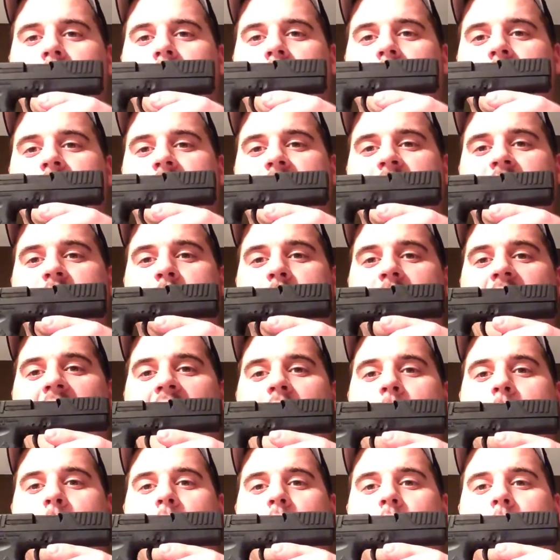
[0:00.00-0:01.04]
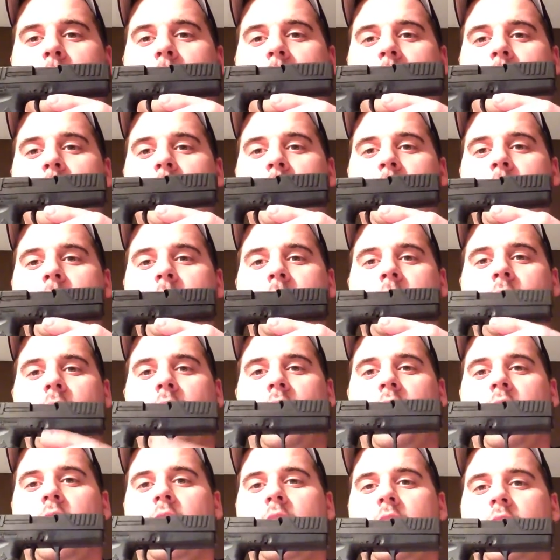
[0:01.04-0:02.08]
9mm.
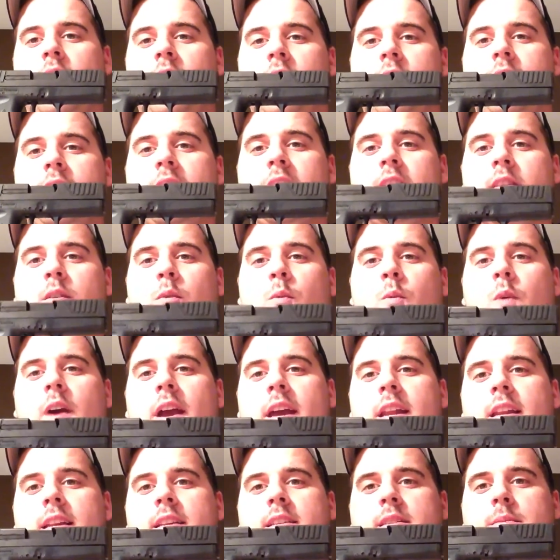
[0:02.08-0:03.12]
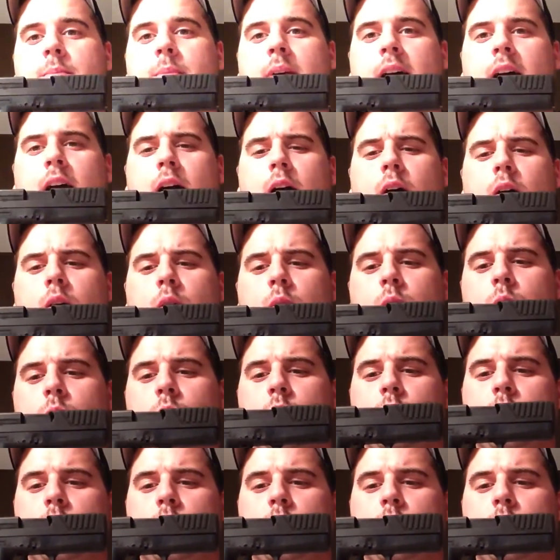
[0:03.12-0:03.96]
I think the weight is about